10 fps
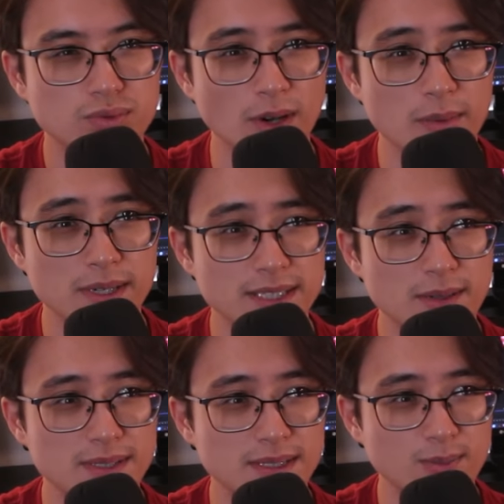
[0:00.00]
do I want to say
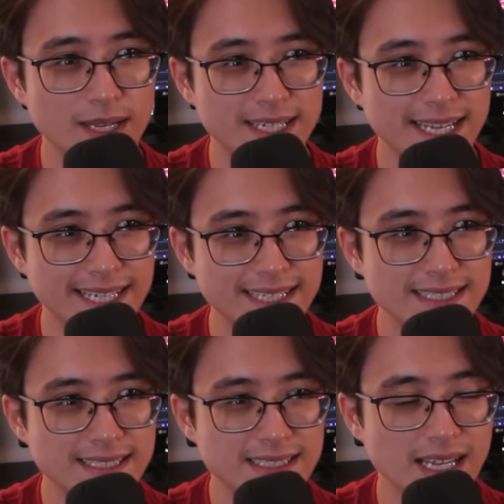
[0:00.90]
I was in
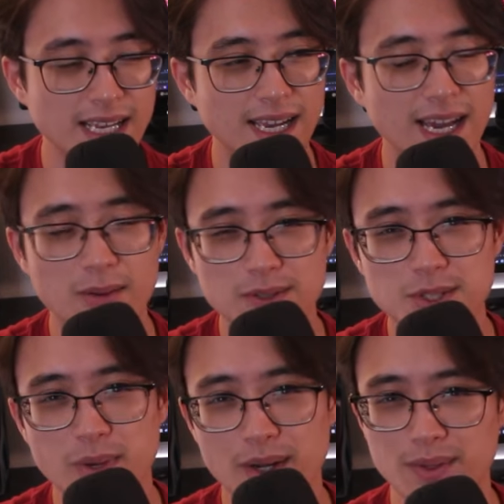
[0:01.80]
190s? I
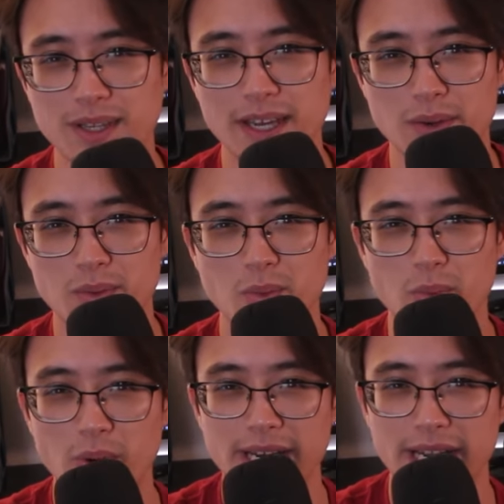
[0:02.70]
was around like
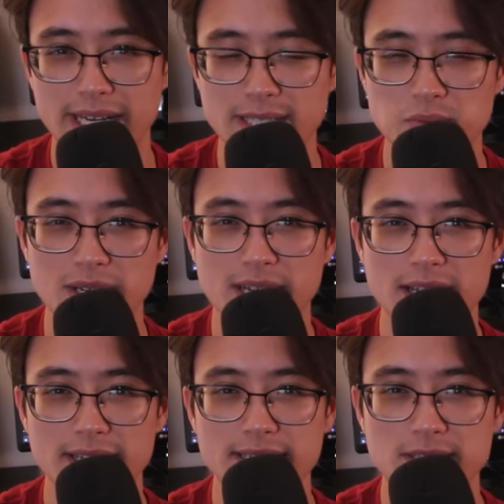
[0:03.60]
180s,
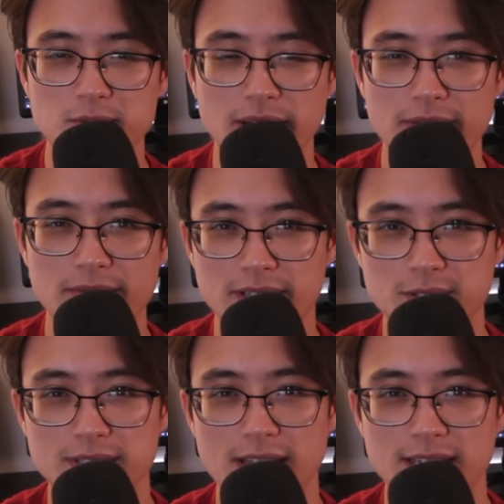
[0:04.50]
190s when I
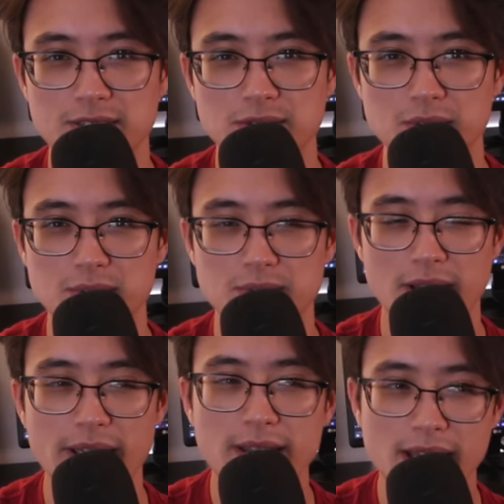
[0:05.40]
finished that suit. So
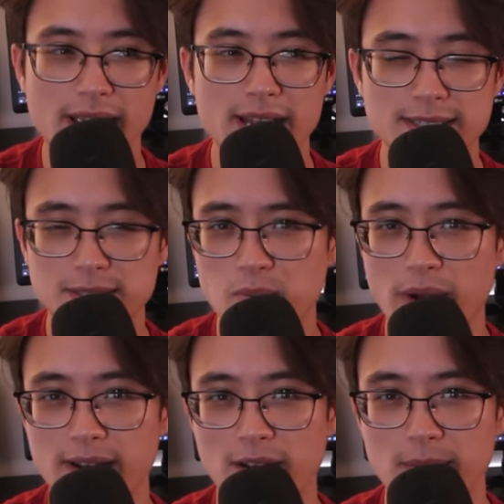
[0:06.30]
I had some
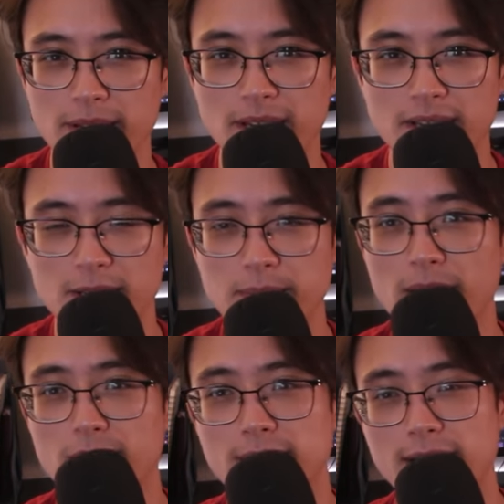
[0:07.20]
weight on me
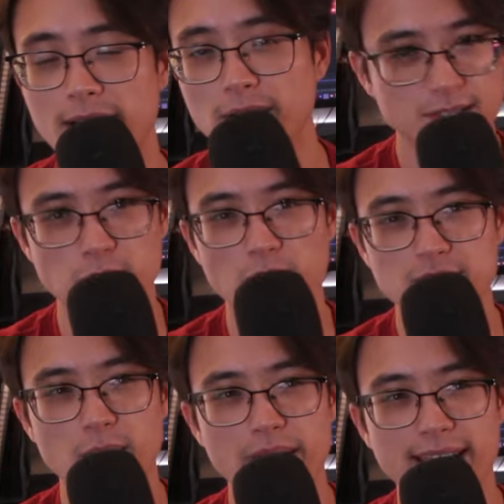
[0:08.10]
compared to now. So
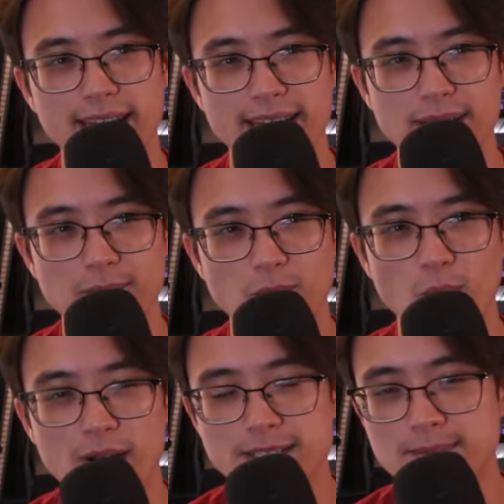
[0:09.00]
also it
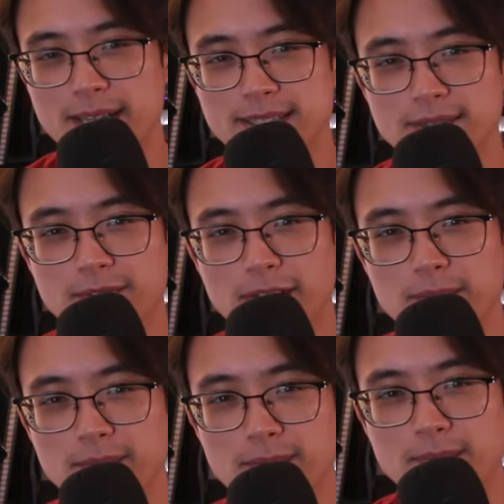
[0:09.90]
was meant to fit
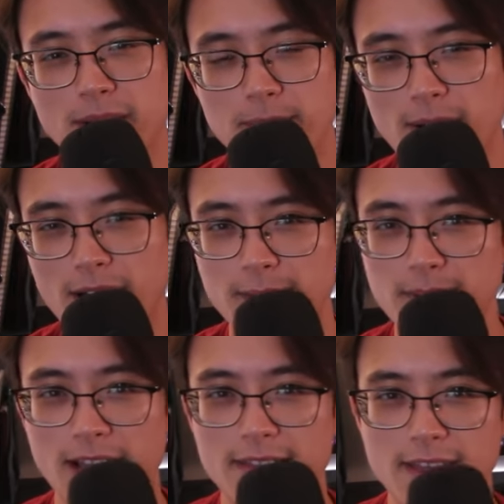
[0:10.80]
my body
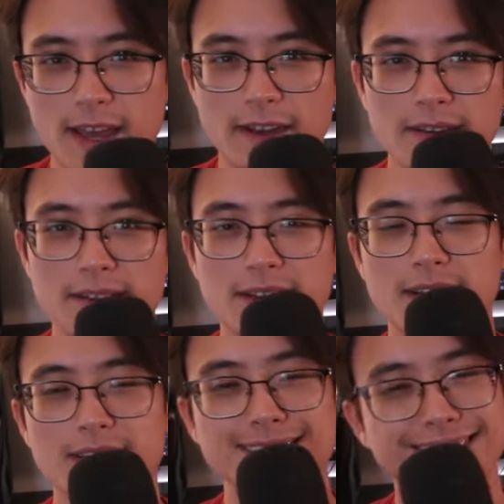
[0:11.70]
back then,
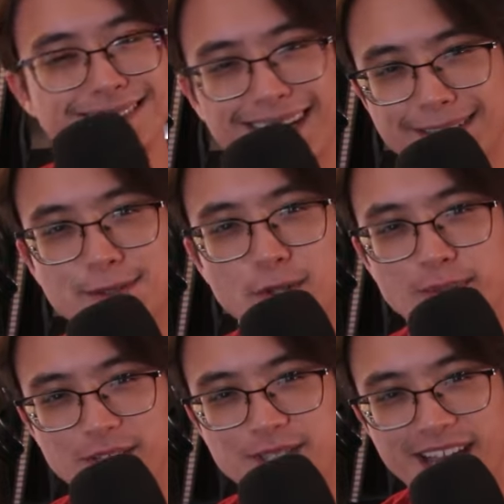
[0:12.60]
not so
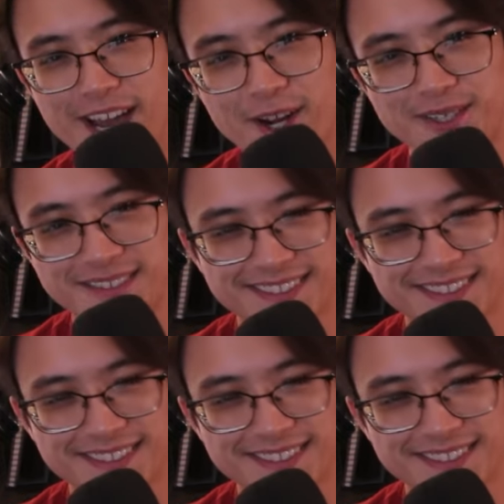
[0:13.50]
much now.